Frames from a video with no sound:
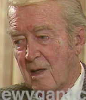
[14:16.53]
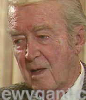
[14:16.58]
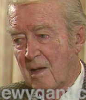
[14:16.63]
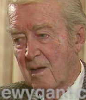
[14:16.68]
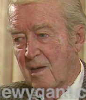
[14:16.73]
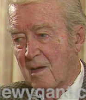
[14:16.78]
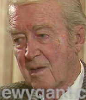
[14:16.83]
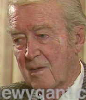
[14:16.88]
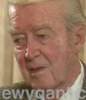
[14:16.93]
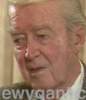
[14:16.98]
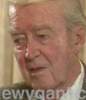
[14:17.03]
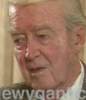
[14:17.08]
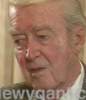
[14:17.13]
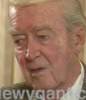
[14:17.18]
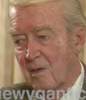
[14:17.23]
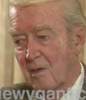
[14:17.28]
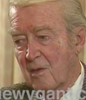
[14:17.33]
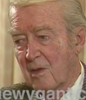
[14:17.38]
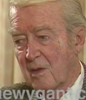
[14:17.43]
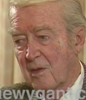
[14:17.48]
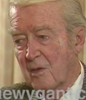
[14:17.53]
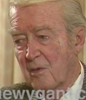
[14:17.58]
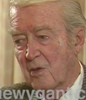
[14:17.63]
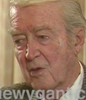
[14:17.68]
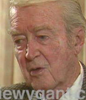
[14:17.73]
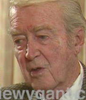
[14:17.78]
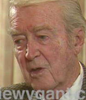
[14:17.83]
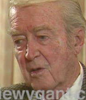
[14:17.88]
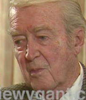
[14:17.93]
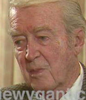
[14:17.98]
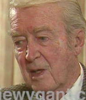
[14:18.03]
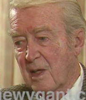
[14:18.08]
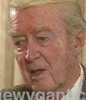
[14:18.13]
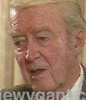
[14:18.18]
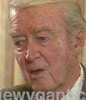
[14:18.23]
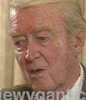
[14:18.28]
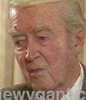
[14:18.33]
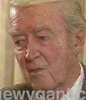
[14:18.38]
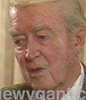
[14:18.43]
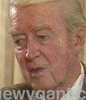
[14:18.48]
Uh, and looking
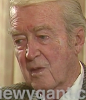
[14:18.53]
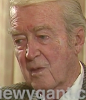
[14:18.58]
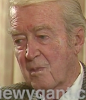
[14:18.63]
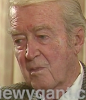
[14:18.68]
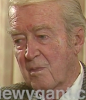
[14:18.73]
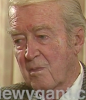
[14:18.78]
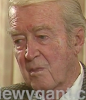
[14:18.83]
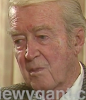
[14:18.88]
back over the